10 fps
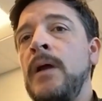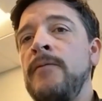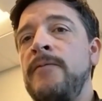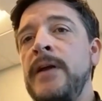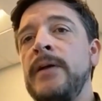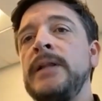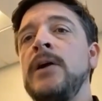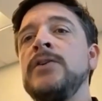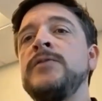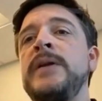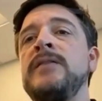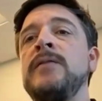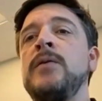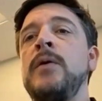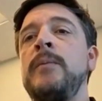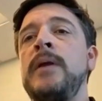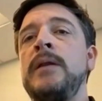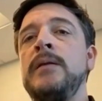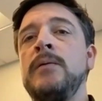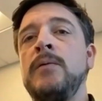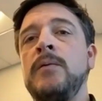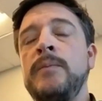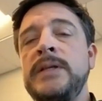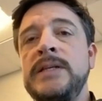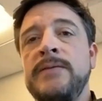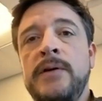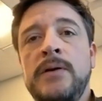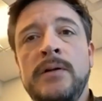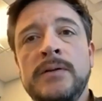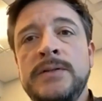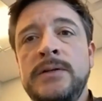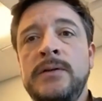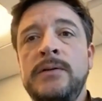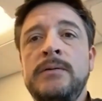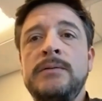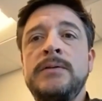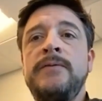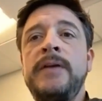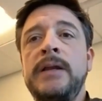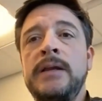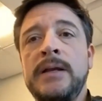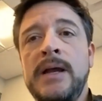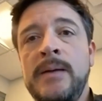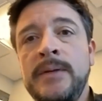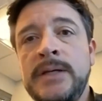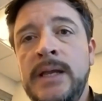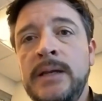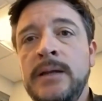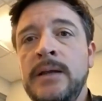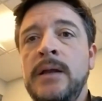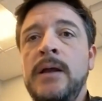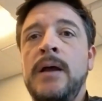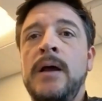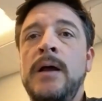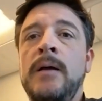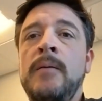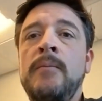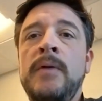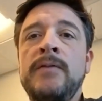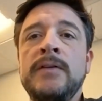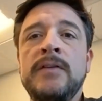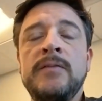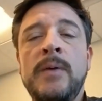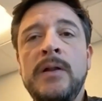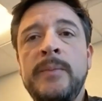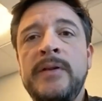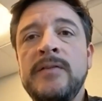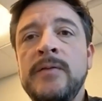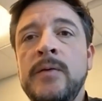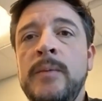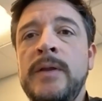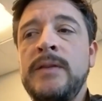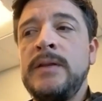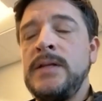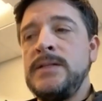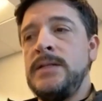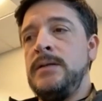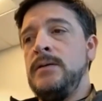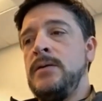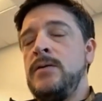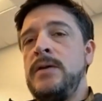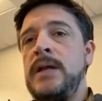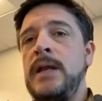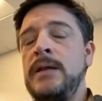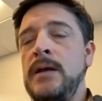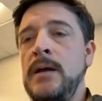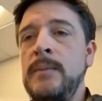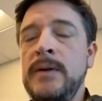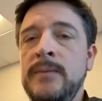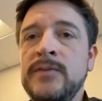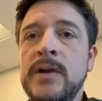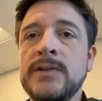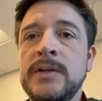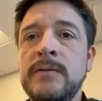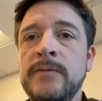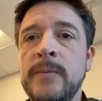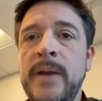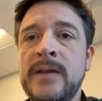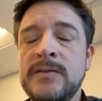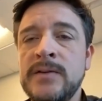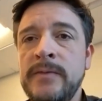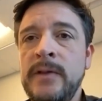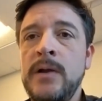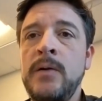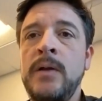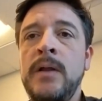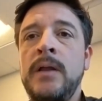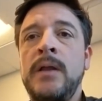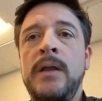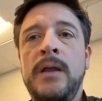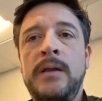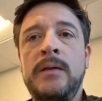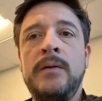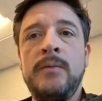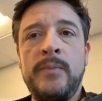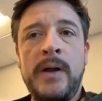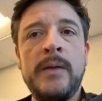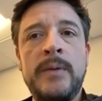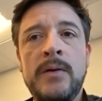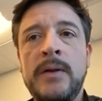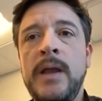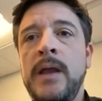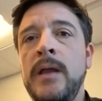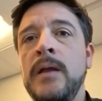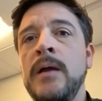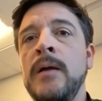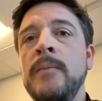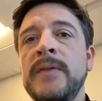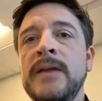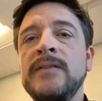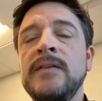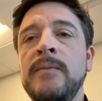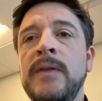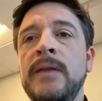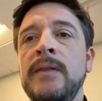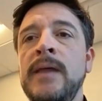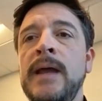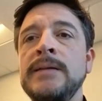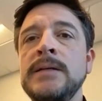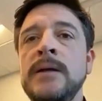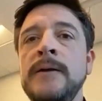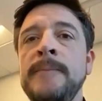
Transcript: a very large piece of equipment would be difficult to fit and accommodate. If it's a smaller piece of equipment that doesn't create an obstruction for passenger flow, it will probably be okay. But that's something that